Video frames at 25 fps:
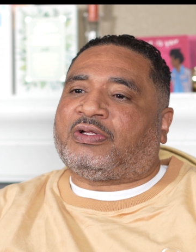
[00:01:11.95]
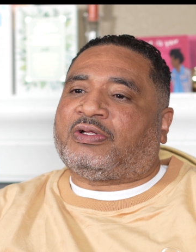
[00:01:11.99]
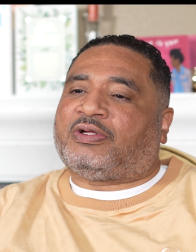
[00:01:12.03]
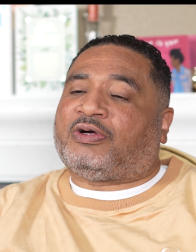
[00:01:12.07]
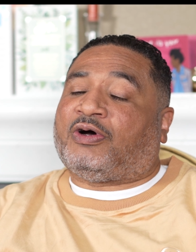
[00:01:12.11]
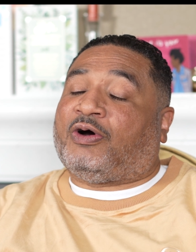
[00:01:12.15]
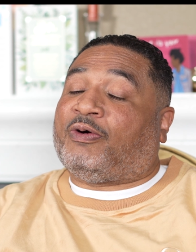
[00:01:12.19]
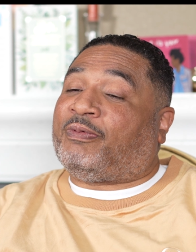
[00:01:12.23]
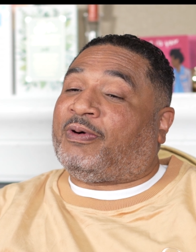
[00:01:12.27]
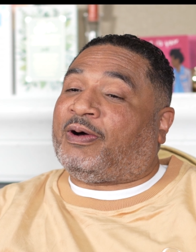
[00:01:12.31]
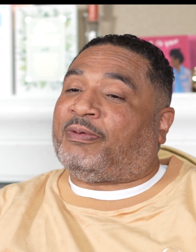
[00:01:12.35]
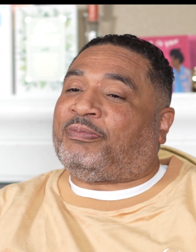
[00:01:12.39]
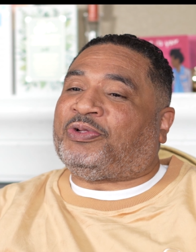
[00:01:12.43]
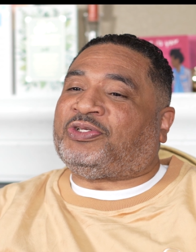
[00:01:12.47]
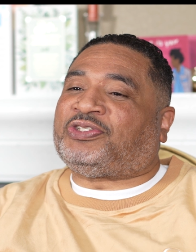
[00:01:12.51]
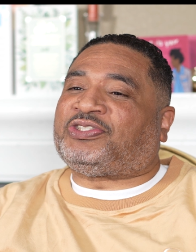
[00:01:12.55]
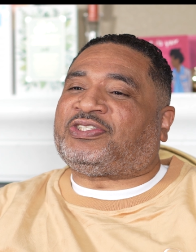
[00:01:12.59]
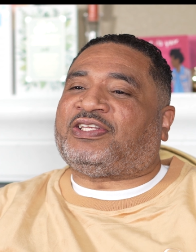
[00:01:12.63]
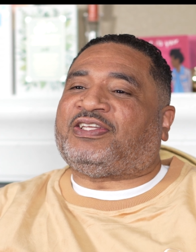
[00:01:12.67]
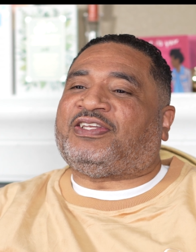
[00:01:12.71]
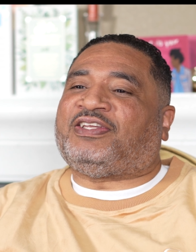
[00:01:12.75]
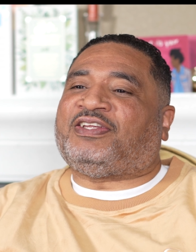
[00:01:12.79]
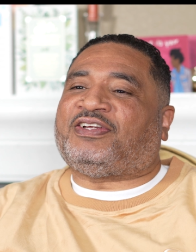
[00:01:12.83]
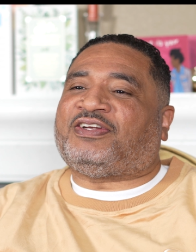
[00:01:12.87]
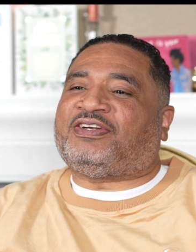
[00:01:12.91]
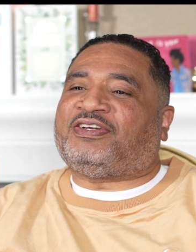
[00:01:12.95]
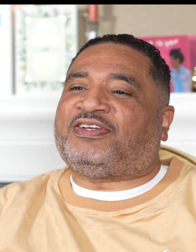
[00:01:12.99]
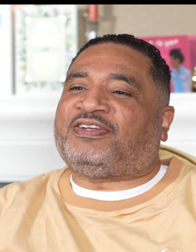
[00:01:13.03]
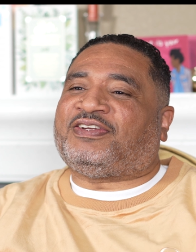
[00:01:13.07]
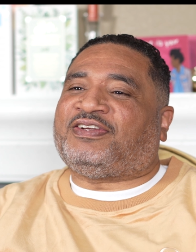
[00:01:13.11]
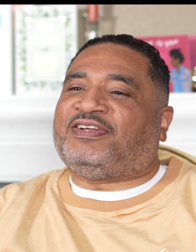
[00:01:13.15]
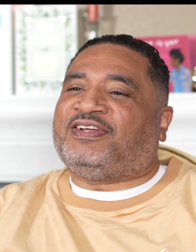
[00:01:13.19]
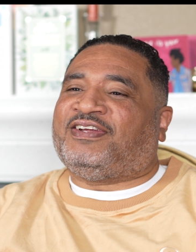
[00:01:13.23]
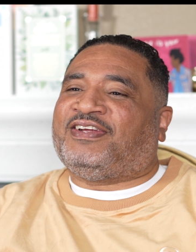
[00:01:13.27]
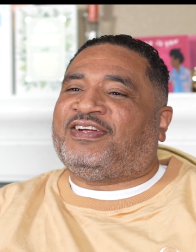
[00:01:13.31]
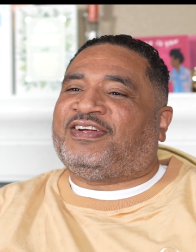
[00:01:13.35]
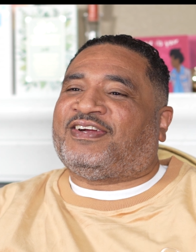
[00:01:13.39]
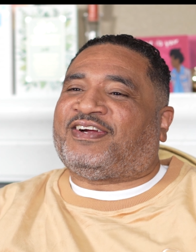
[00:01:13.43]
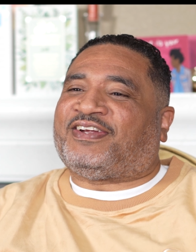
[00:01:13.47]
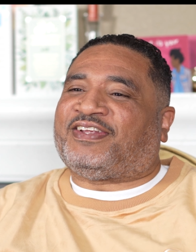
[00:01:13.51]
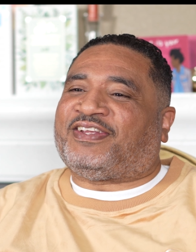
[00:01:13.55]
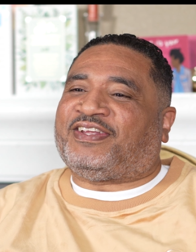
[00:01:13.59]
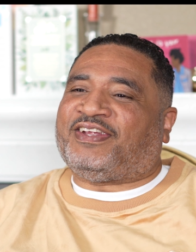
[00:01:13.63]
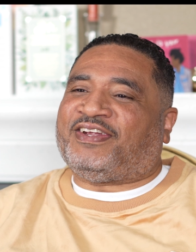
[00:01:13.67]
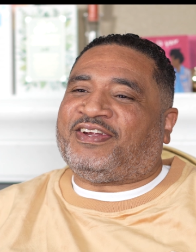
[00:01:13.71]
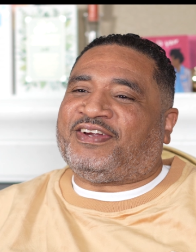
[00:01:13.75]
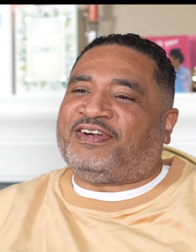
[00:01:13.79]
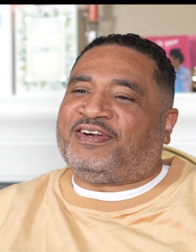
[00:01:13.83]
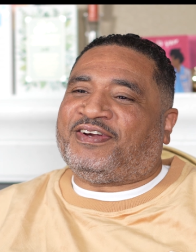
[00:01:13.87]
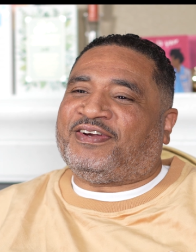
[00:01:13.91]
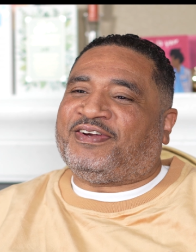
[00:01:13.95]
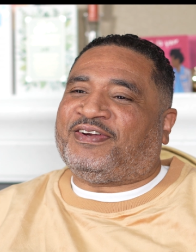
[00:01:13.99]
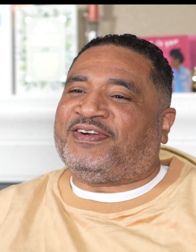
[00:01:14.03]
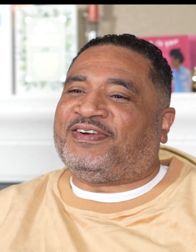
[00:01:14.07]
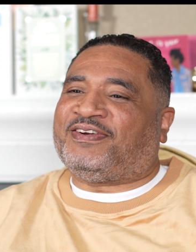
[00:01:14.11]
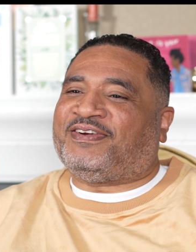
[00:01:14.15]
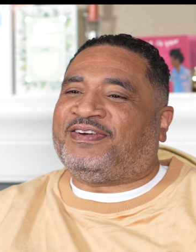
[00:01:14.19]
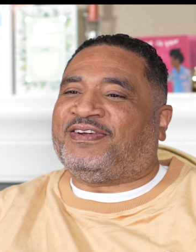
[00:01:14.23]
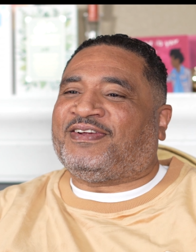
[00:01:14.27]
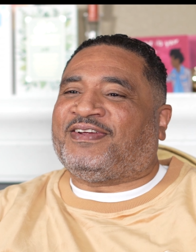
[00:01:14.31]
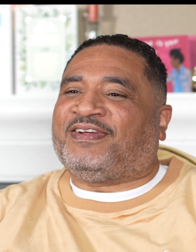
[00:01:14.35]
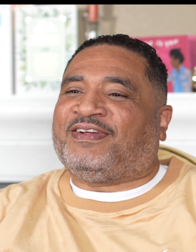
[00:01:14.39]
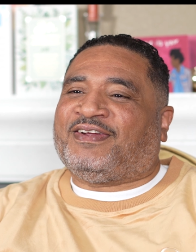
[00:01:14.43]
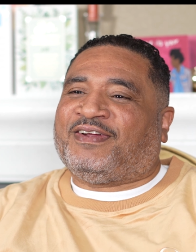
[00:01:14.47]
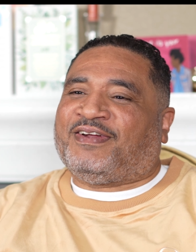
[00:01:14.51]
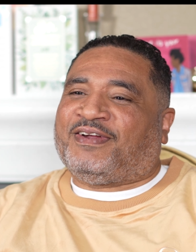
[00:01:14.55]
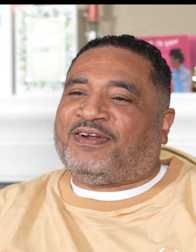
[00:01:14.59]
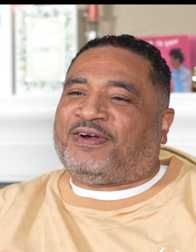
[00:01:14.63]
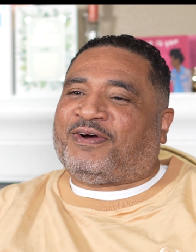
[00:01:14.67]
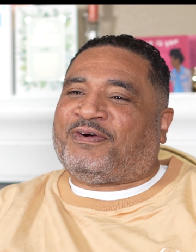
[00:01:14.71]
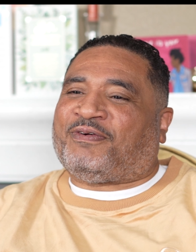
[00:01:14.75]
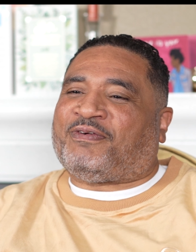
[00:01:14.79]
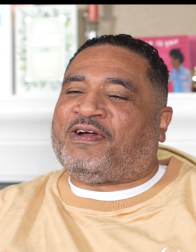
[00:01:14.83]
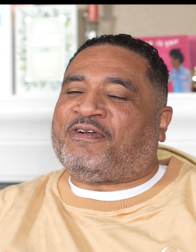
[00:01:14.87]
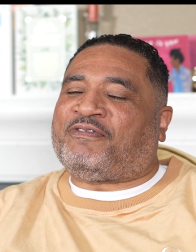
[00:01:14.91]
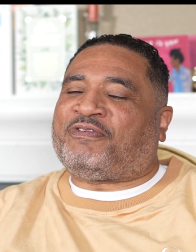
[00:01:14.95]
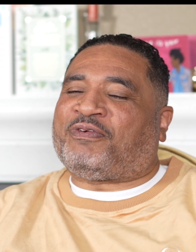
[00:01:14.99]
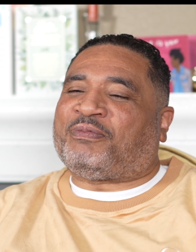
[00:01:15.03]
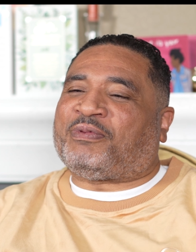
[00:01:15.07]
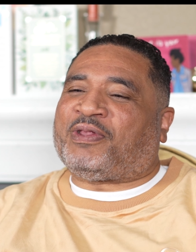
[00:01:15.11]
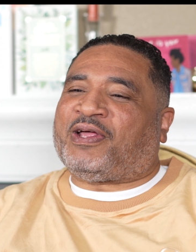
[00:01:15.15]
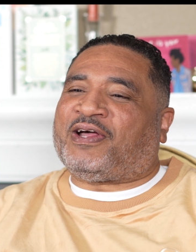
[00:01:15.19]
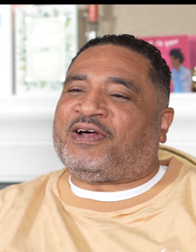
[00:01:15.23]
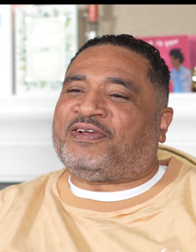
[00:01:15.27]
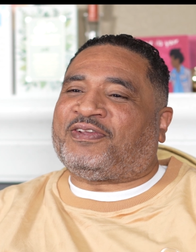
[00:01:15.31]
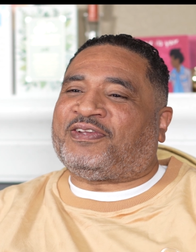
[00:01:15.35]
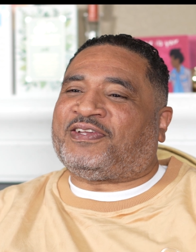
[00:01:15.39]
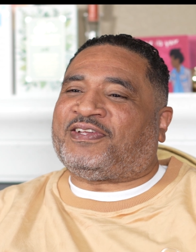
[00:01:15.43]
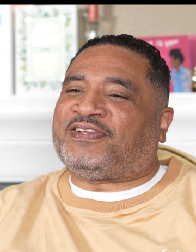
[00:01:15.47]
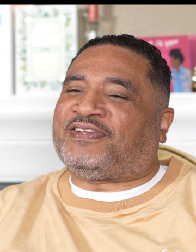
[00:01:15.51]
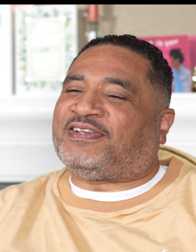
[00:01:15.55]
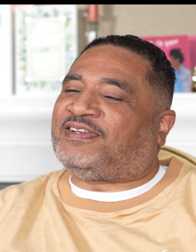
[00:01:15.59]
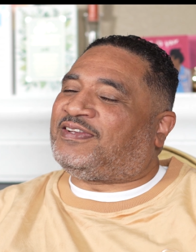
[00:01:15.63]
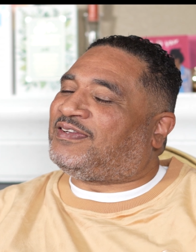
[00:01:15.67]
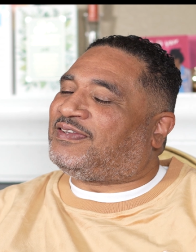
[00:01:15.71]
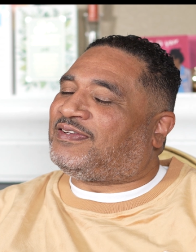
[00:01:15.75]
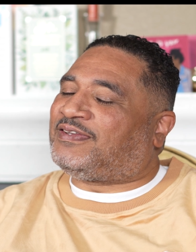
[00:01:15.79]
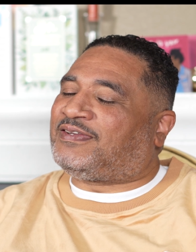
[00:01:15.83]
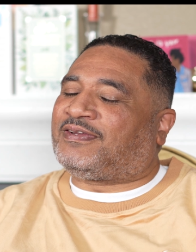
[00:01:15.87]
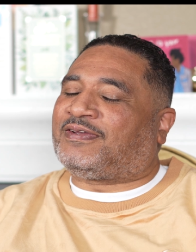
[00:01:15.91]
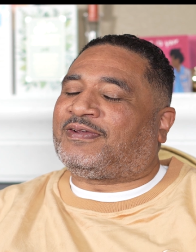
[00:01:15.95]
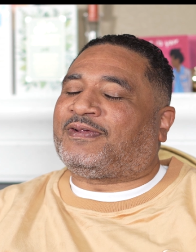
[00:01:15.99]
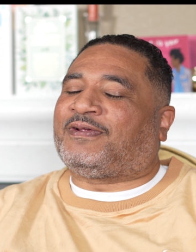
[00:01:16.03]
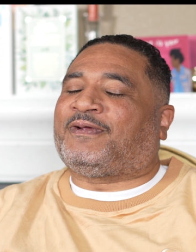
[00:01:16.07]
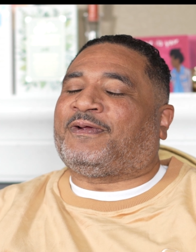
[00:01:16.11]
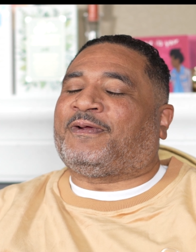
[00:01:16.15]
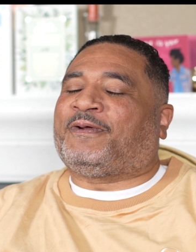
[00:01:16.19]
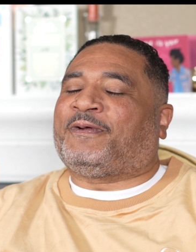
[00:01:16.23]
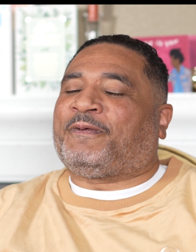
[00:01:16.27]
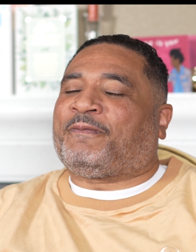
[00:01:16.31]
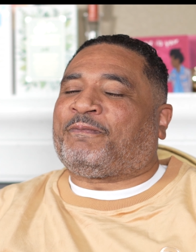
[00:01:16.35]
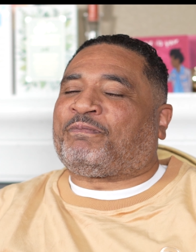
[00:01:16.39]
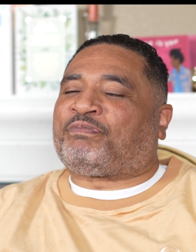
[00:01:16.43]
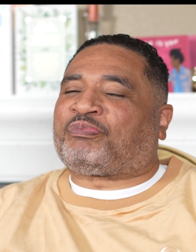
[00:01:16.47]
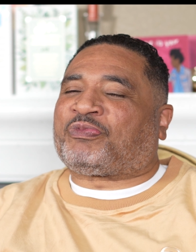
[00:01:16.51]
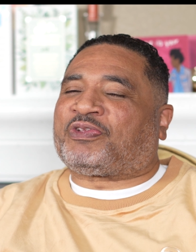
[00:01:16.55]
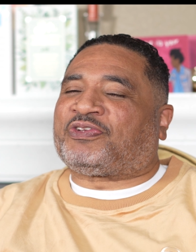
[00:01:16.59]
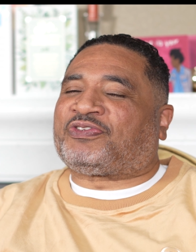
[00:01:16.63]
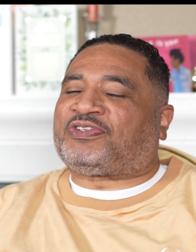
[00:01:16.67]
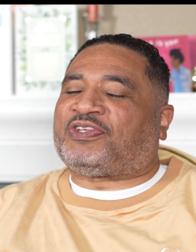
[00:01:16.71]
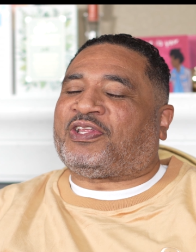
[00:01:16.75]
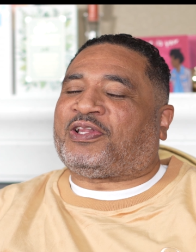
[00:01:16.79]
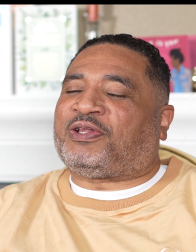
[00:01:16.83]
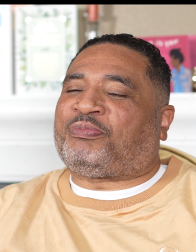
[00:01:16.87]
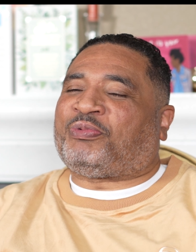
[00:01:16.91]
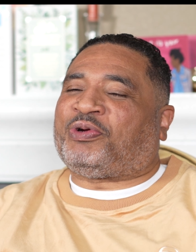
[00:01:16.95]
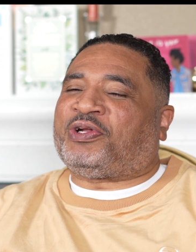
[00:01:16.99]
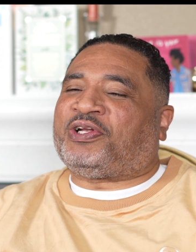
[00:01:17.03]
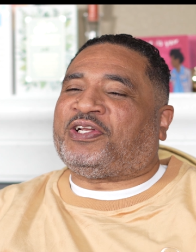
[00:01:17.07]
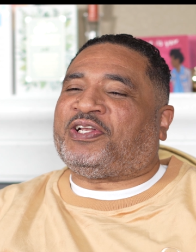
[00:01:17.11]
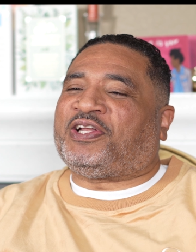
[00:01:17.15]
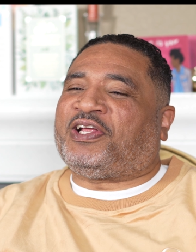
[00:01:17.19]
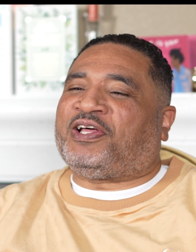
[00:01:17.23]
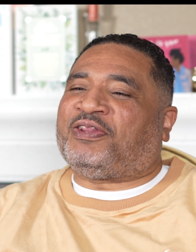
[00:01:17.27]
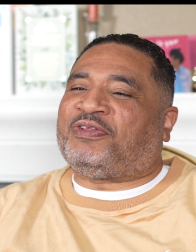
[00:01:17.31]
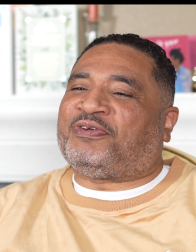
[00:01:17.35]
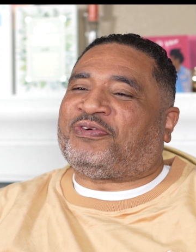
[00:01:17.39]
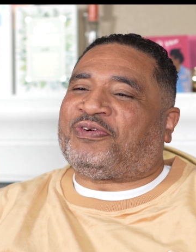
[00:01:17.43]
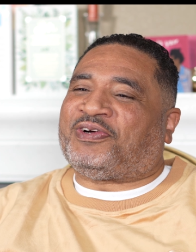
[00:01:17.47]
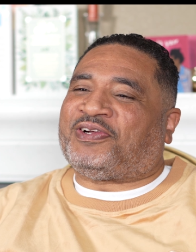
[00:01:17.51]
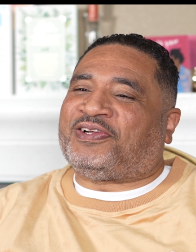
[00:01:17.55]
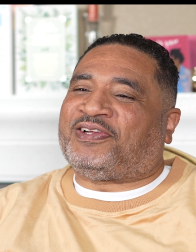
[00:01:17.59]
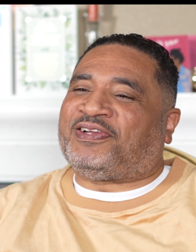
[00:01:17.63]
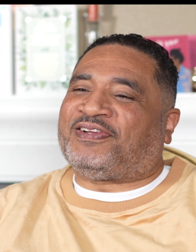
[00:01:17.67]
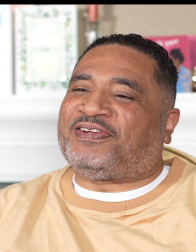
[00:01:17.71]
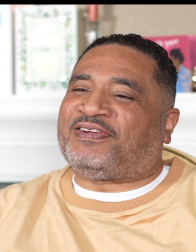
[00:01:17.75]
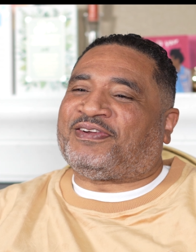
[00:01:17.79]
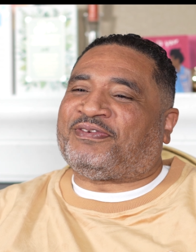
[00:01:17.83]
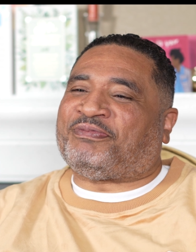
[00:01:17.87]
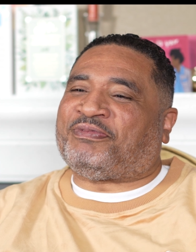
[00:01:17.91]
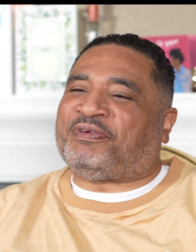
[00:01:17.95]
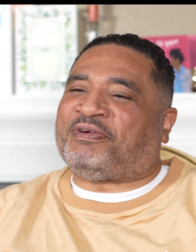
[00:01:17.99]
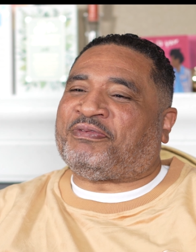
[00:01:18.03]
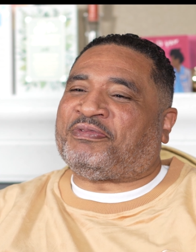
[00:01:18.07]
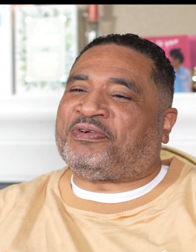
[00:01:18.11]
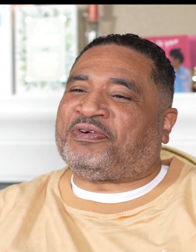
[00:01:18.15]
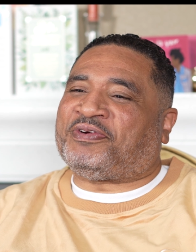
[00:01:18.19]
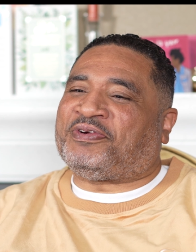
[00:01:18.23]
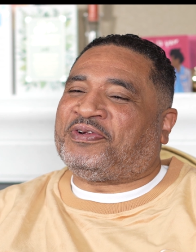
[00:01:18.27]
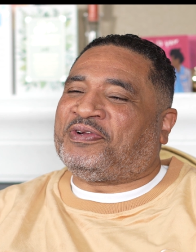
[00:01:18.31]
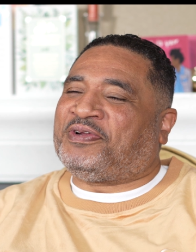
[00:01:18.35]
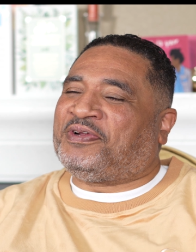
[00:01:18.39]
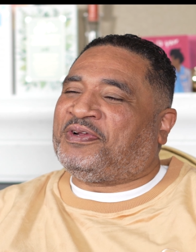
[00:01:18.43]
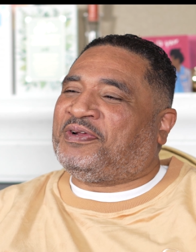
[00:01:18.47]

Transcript: Hope I'll be sitting here a year away from now and celebrate another one. Remember